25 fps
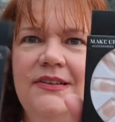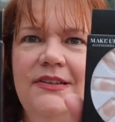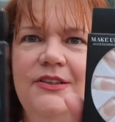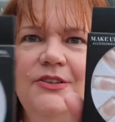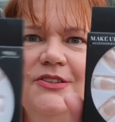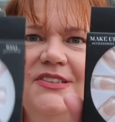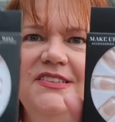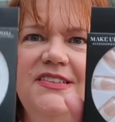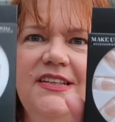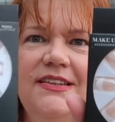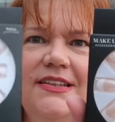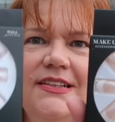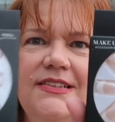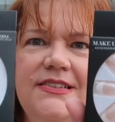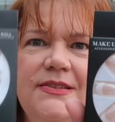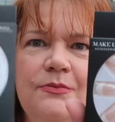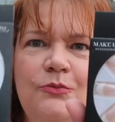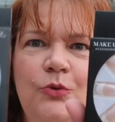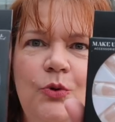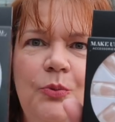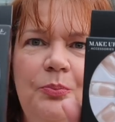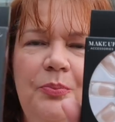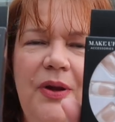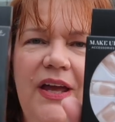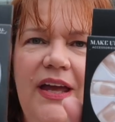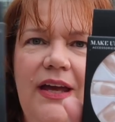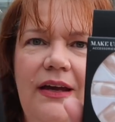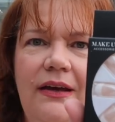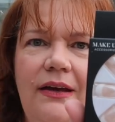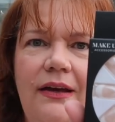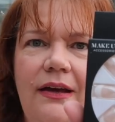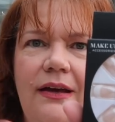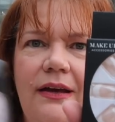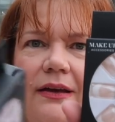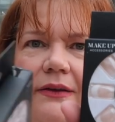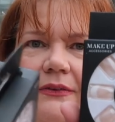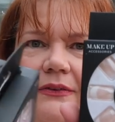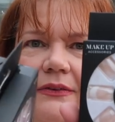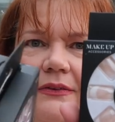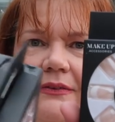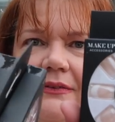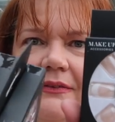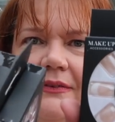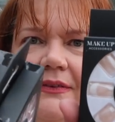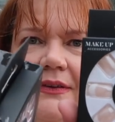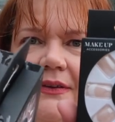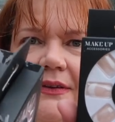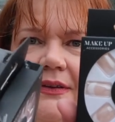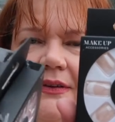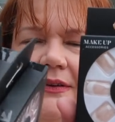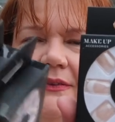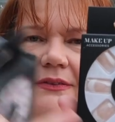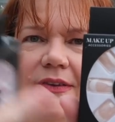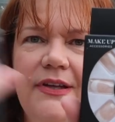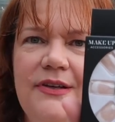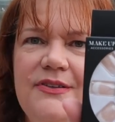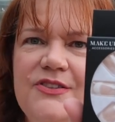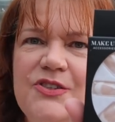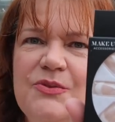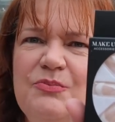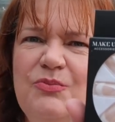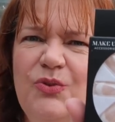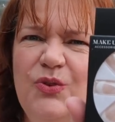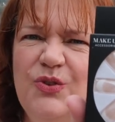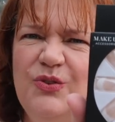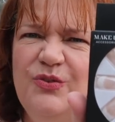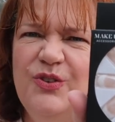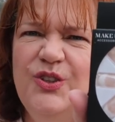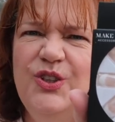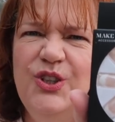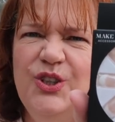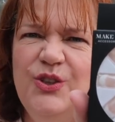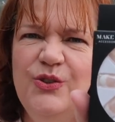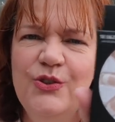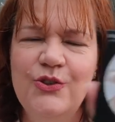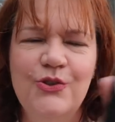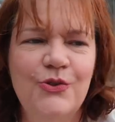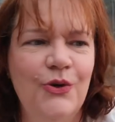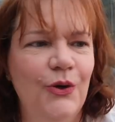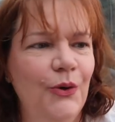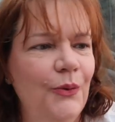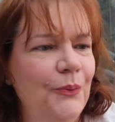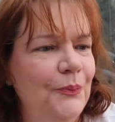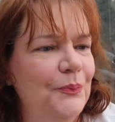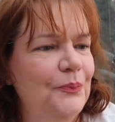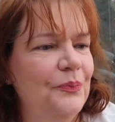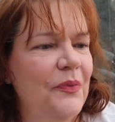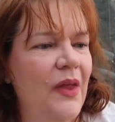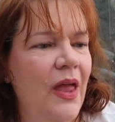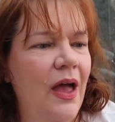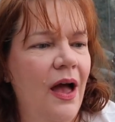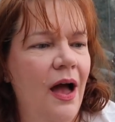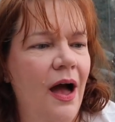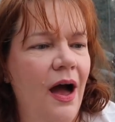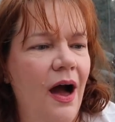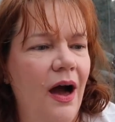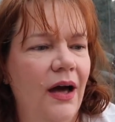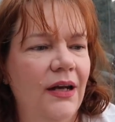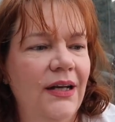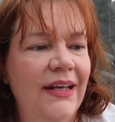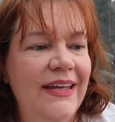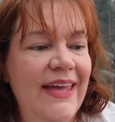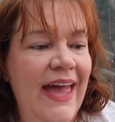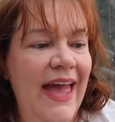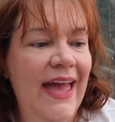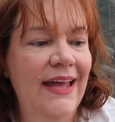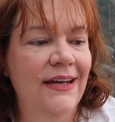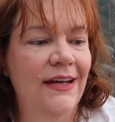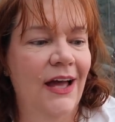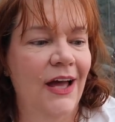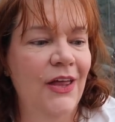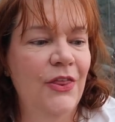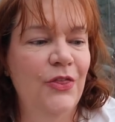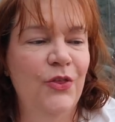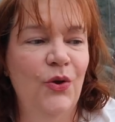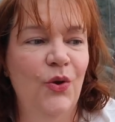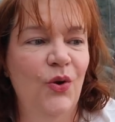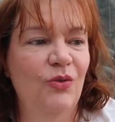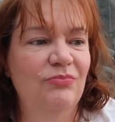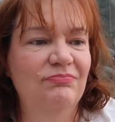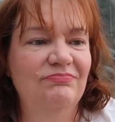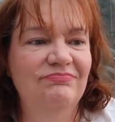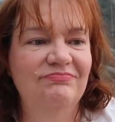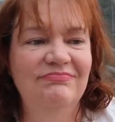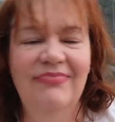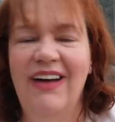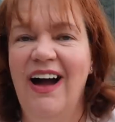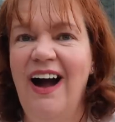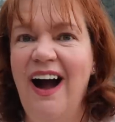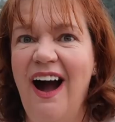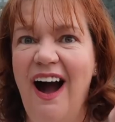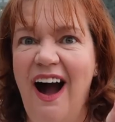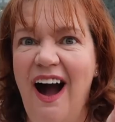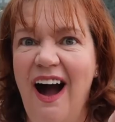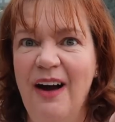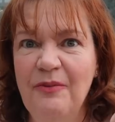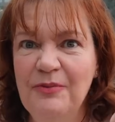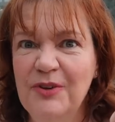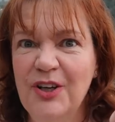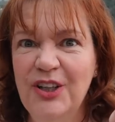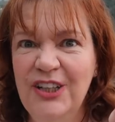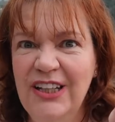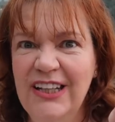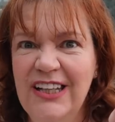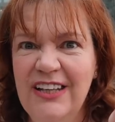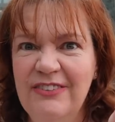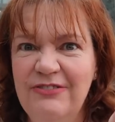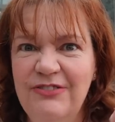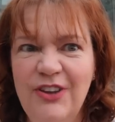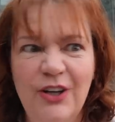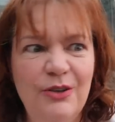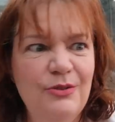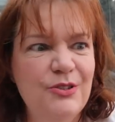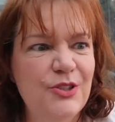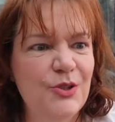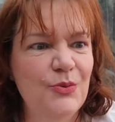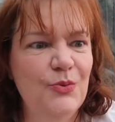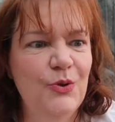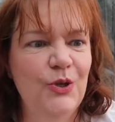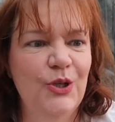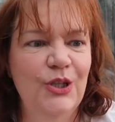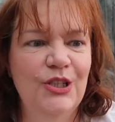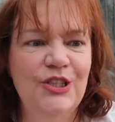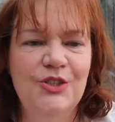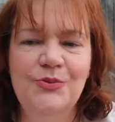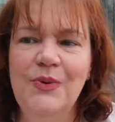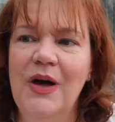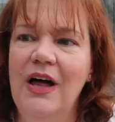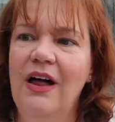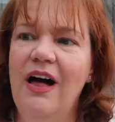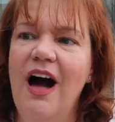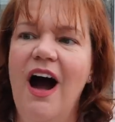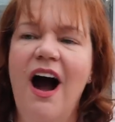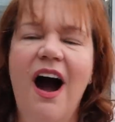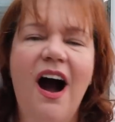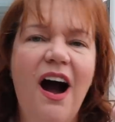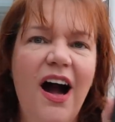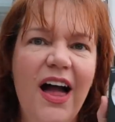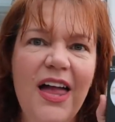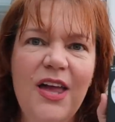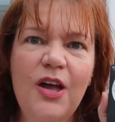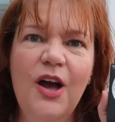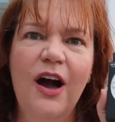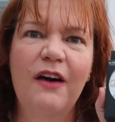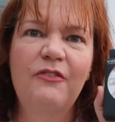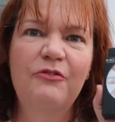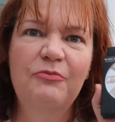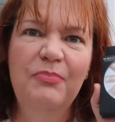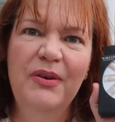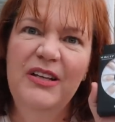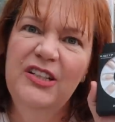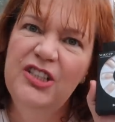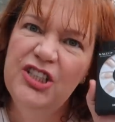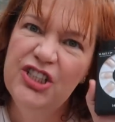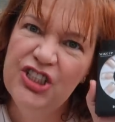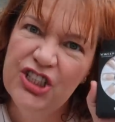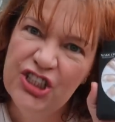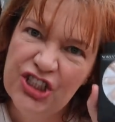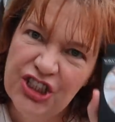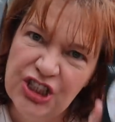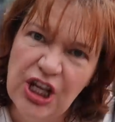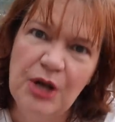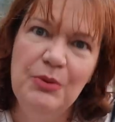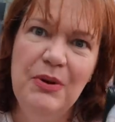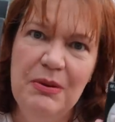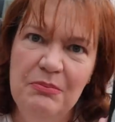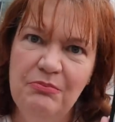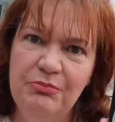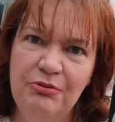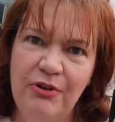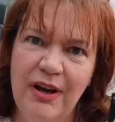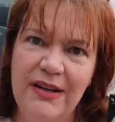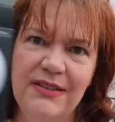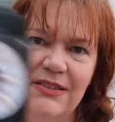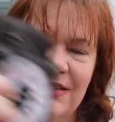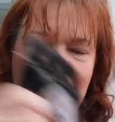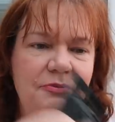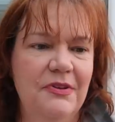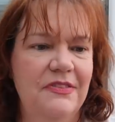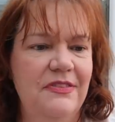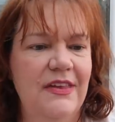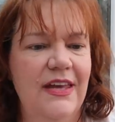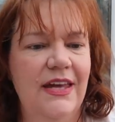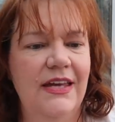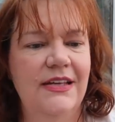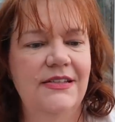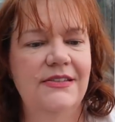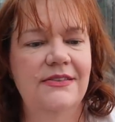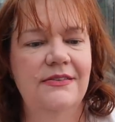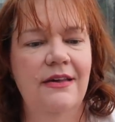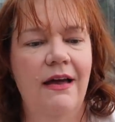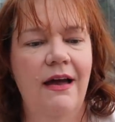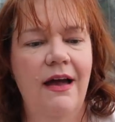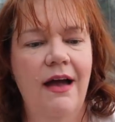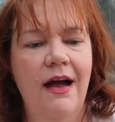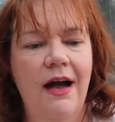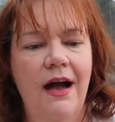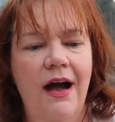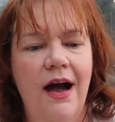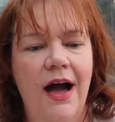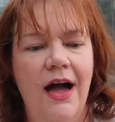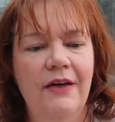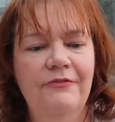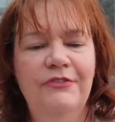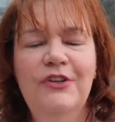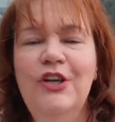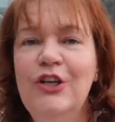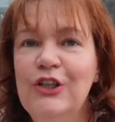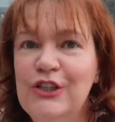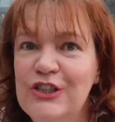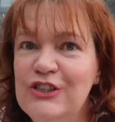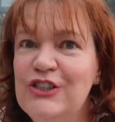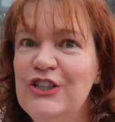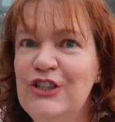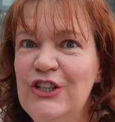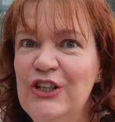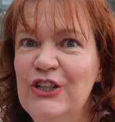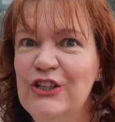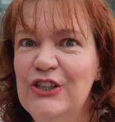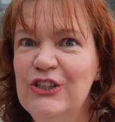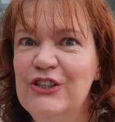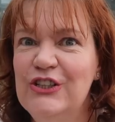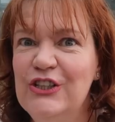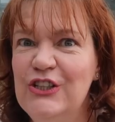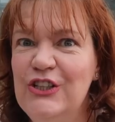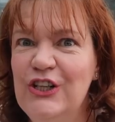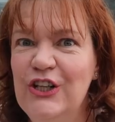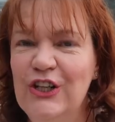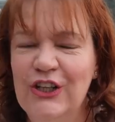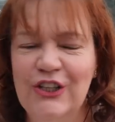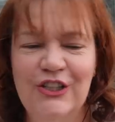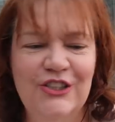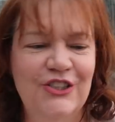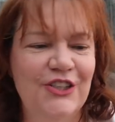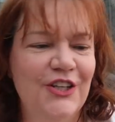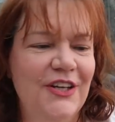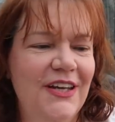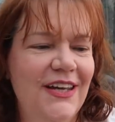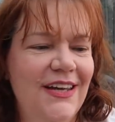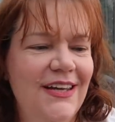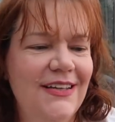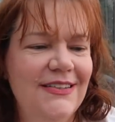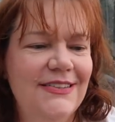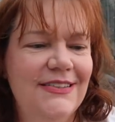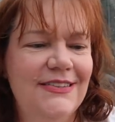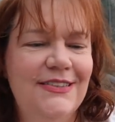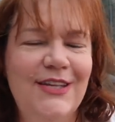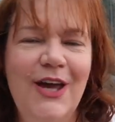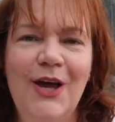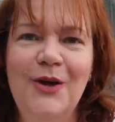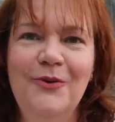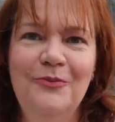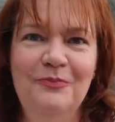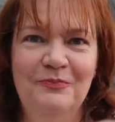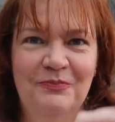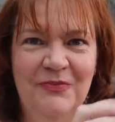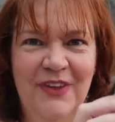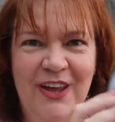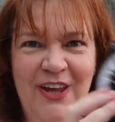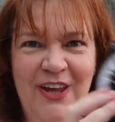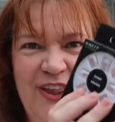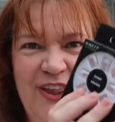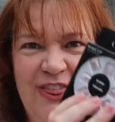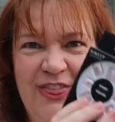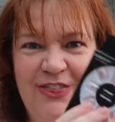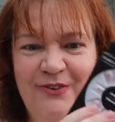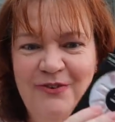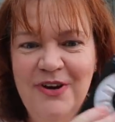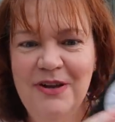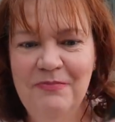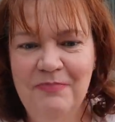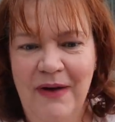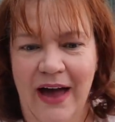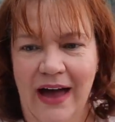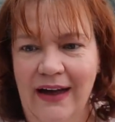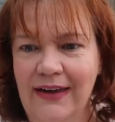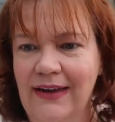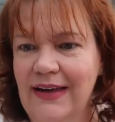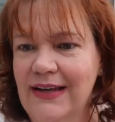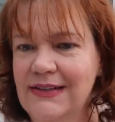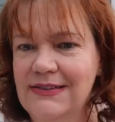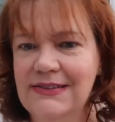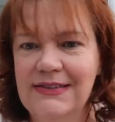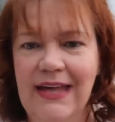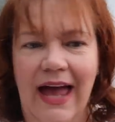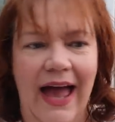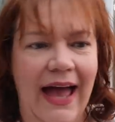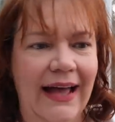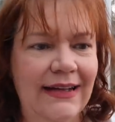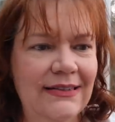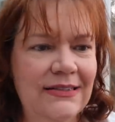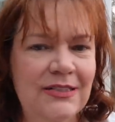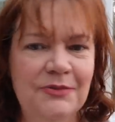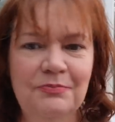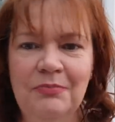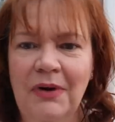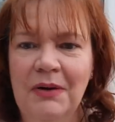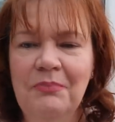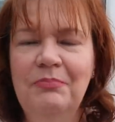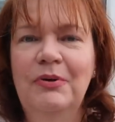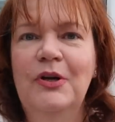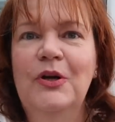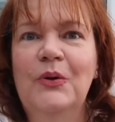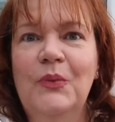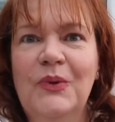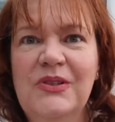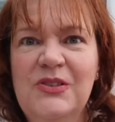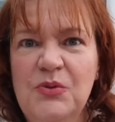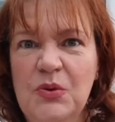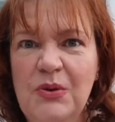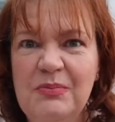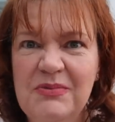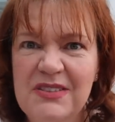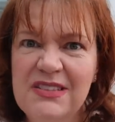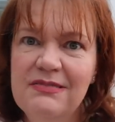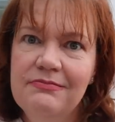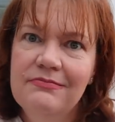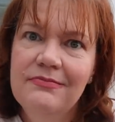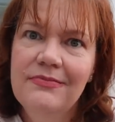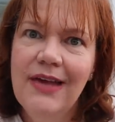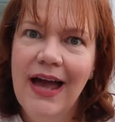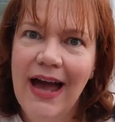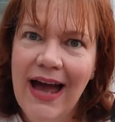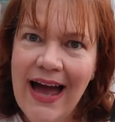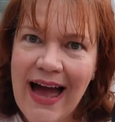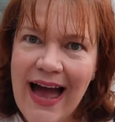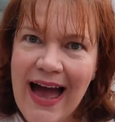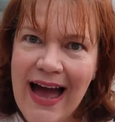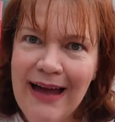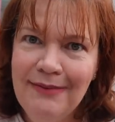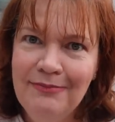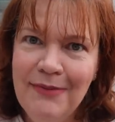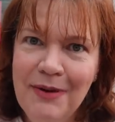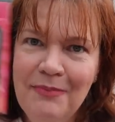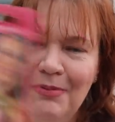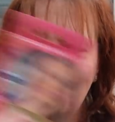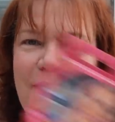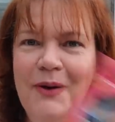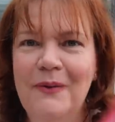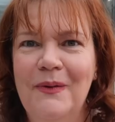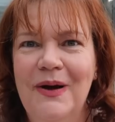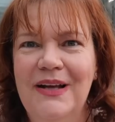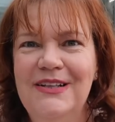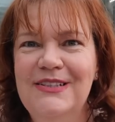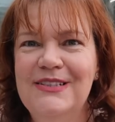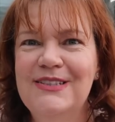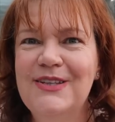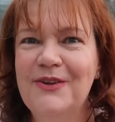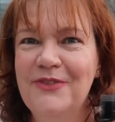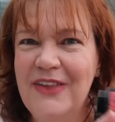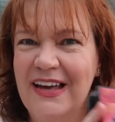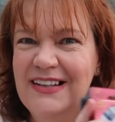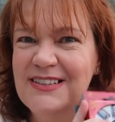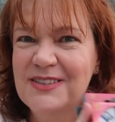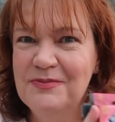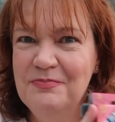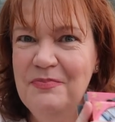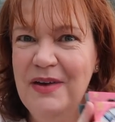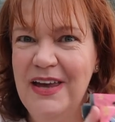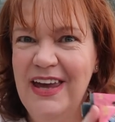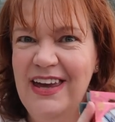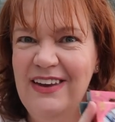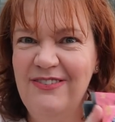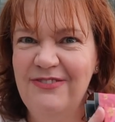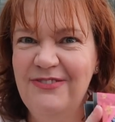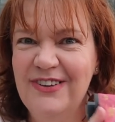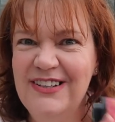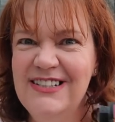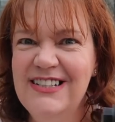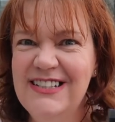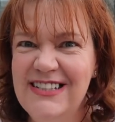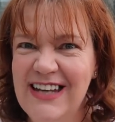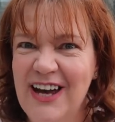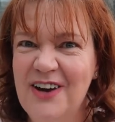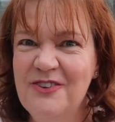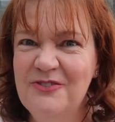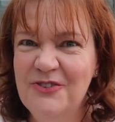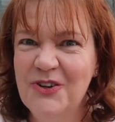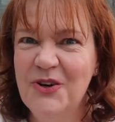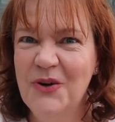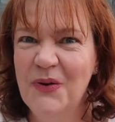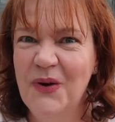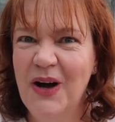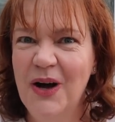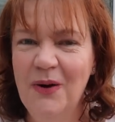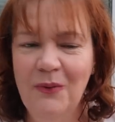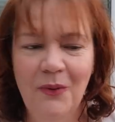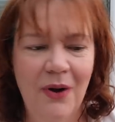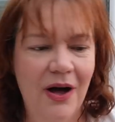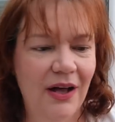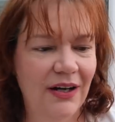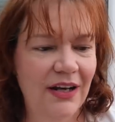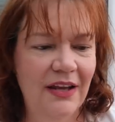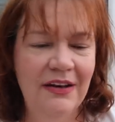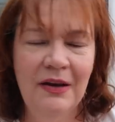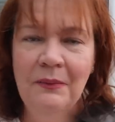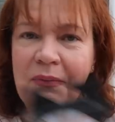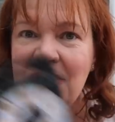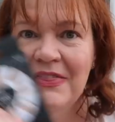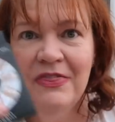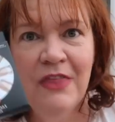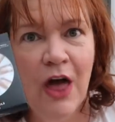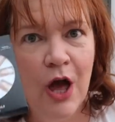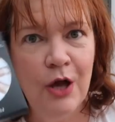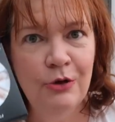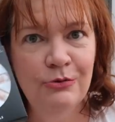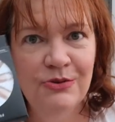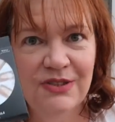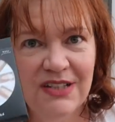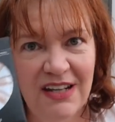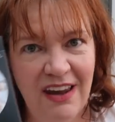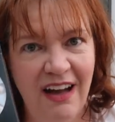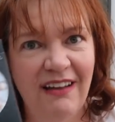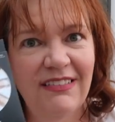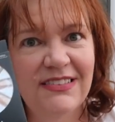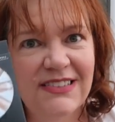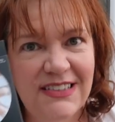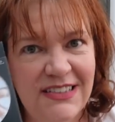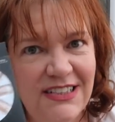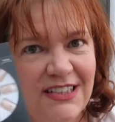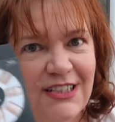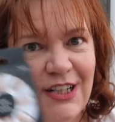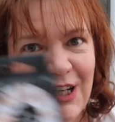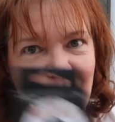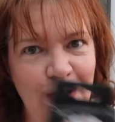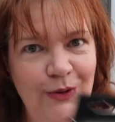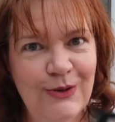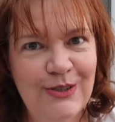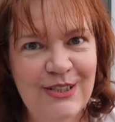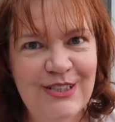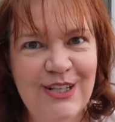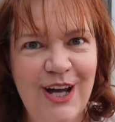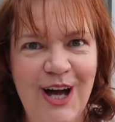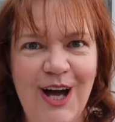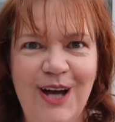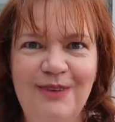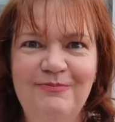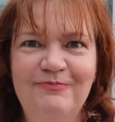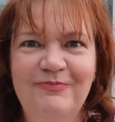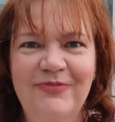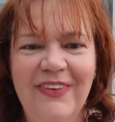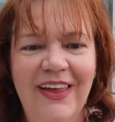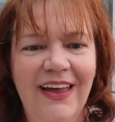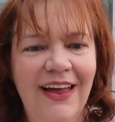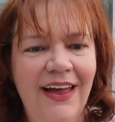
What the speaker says: You see, these are more pink. Those are more of a neutral. And again, I thought, I'm going to give those a whirl as well. I have been so impressed with these. I've looked and looked and looked. So three packets and my blue one. Whoops. And my blue one. So that's me fitted out for quite a while. And I mean, those lasted a long time.